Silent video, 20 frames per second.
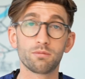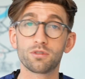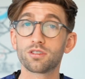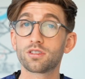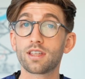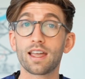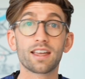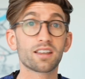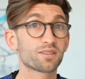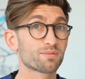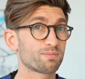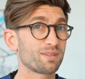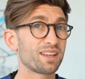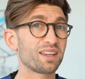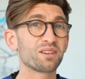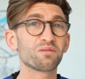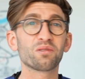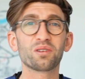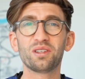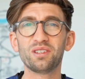Just
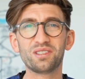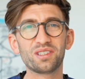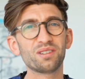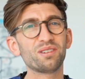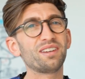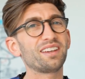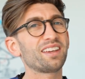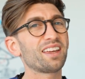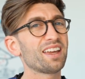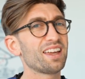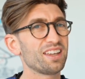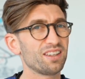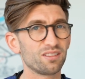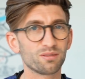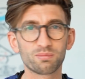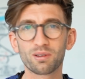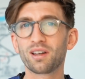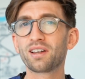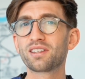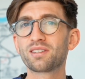explain what you're doing, you're
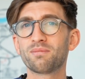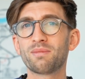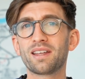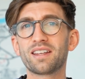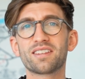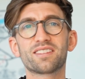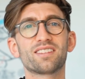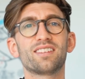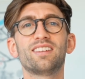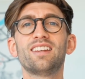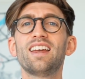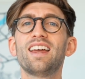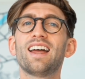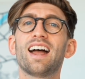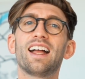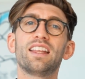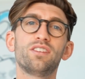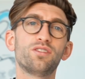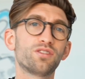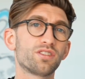applying to medicine
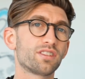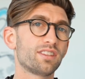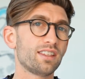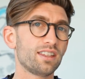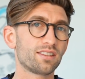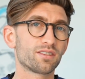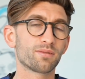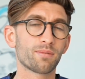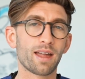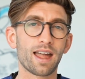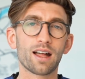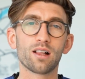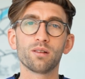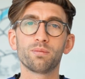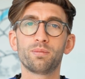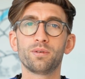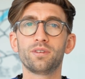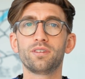and you just need some help,